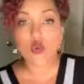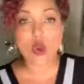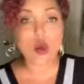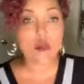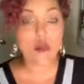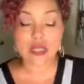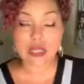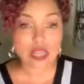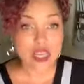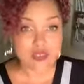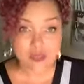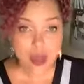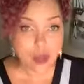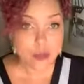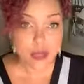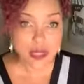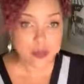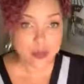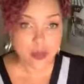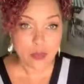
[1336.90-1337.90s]
You won't believe
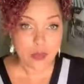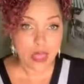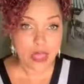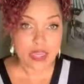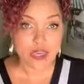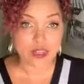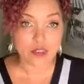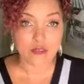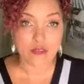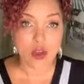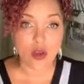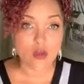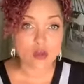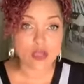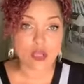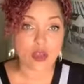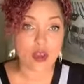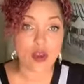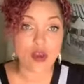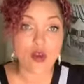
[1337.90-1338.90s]
how many people I get on the phone
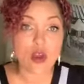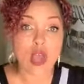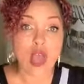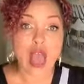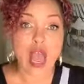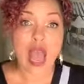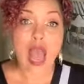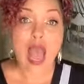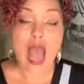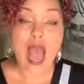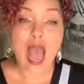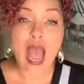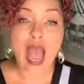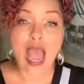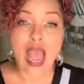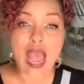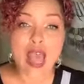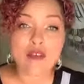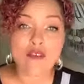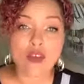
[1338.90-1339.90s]
with. They go,
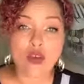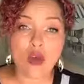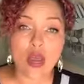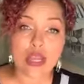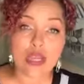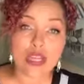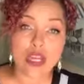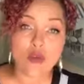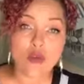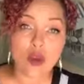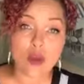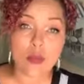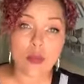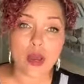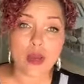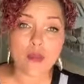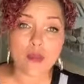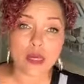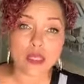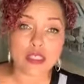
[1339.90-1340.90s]
I have no idea what
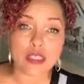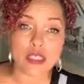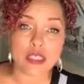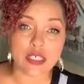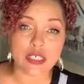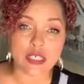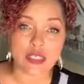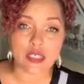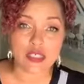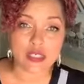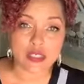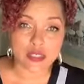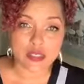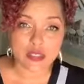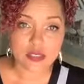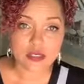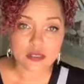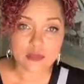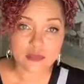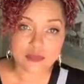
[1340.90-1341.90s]
my budget is.
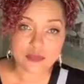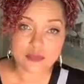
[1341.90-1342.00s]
